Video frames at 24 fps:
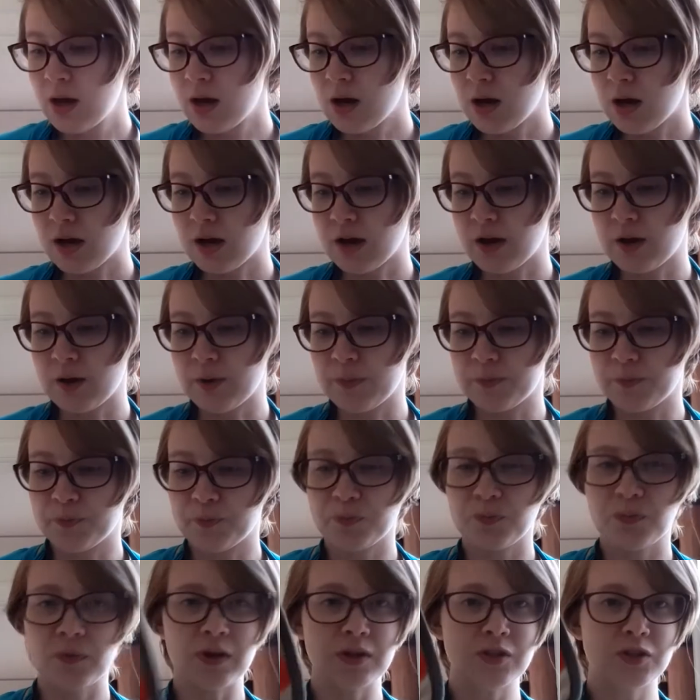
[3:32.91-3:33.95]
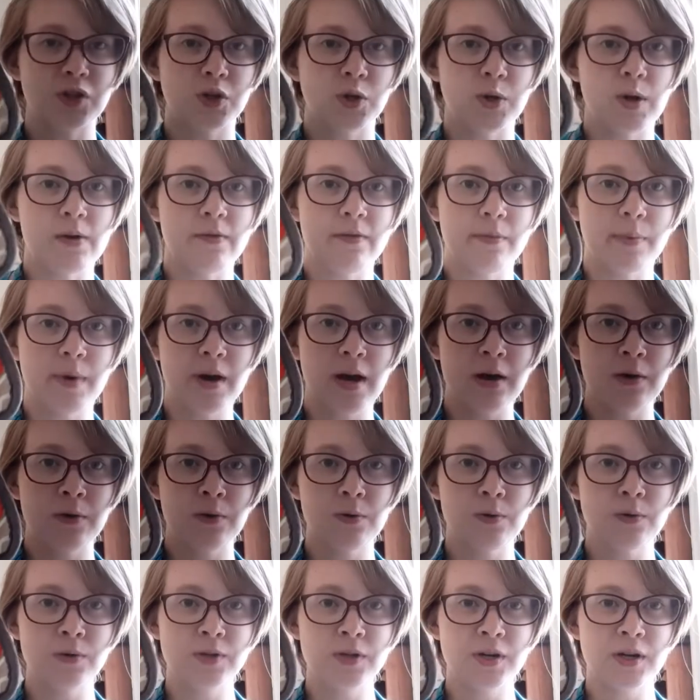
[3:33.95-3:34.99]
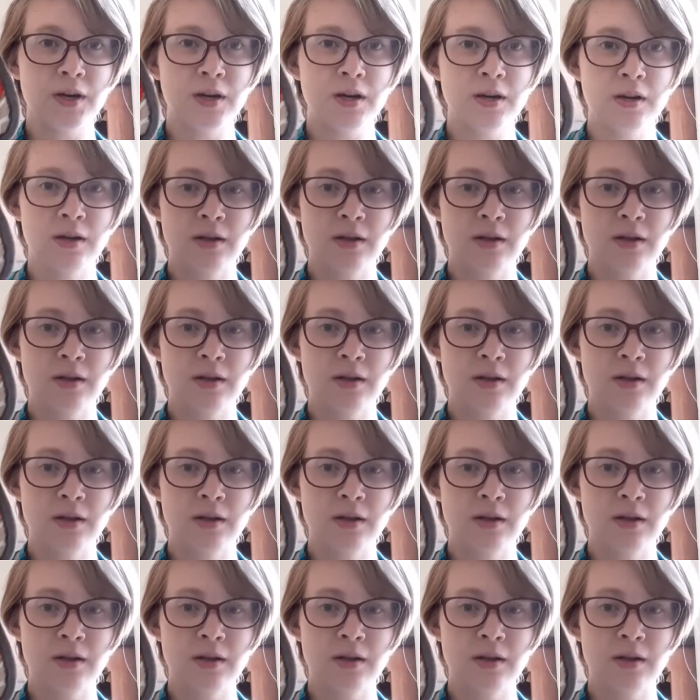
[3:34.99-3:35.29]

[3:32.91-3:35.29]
Make sure you have a pot holder.